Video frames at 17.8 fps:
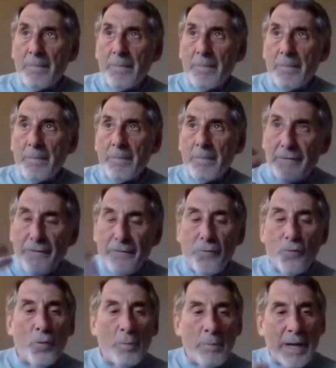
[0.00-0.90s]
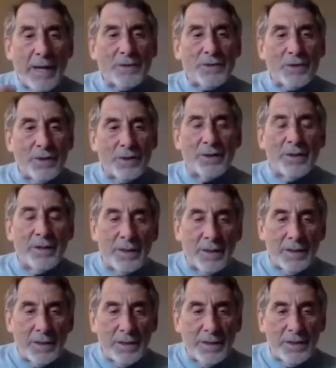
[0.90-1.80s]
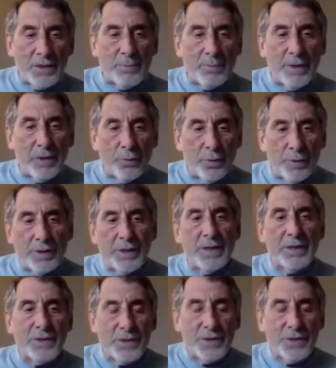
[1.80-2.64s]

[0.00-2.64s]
my full masculinity has been released.